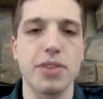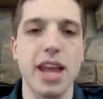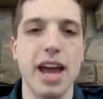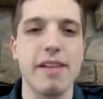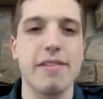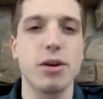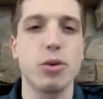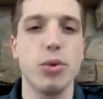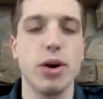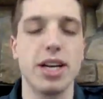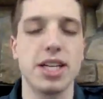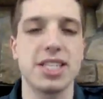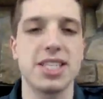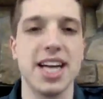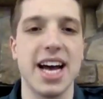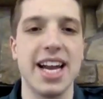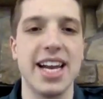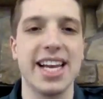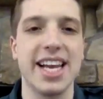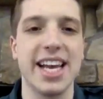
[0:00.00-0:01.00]
everyone is
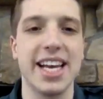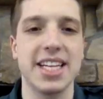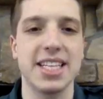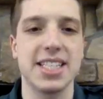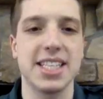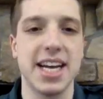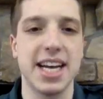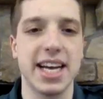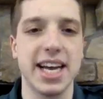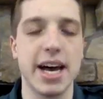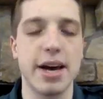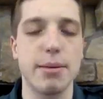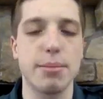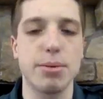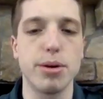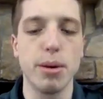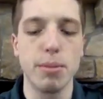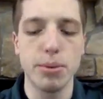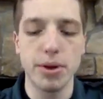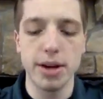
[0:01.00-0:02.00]
signing in and signing out
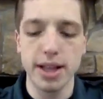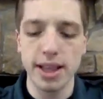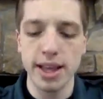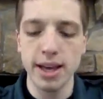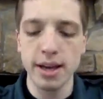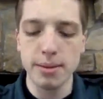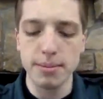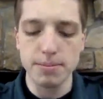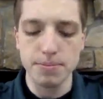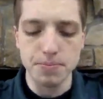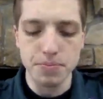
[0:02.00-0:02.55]
appropriately.